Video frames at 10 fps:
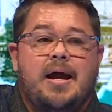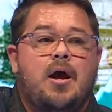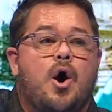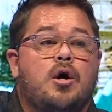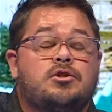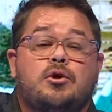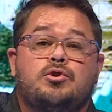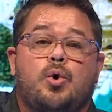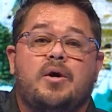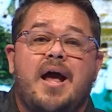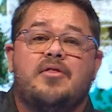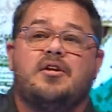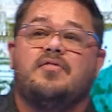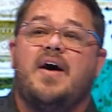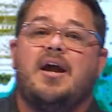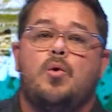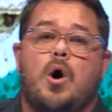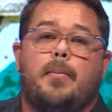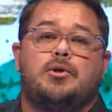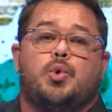he also tore down the dividing
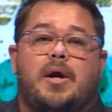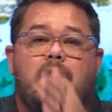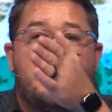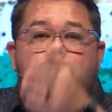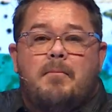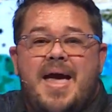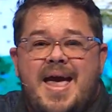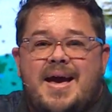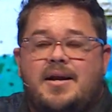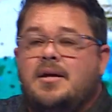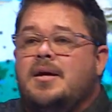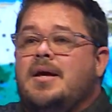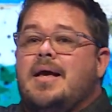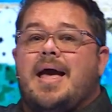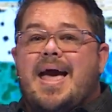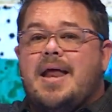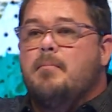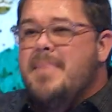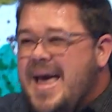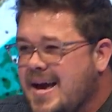wall between man
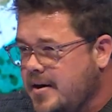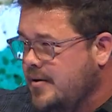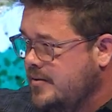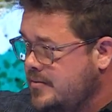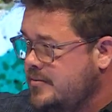and man.